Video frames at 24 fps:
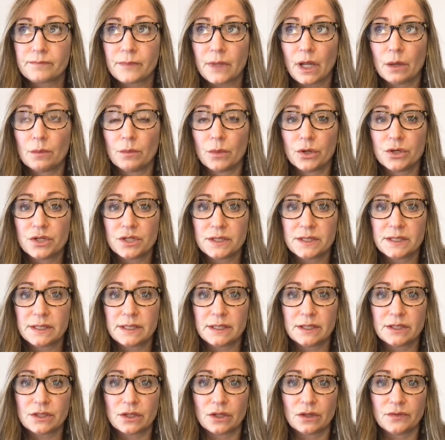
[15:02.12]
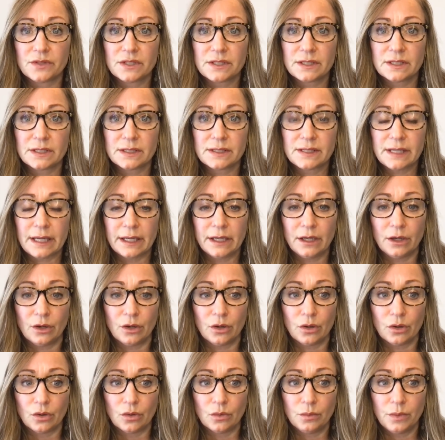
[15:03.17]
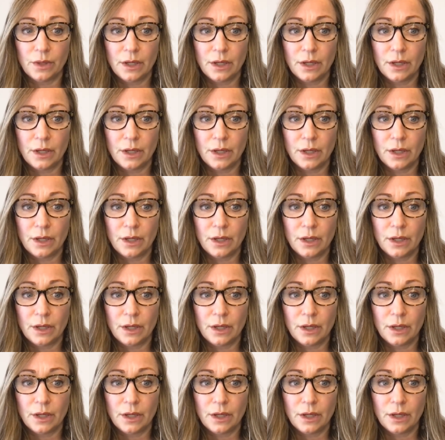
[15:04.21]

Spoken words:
emergency services at home.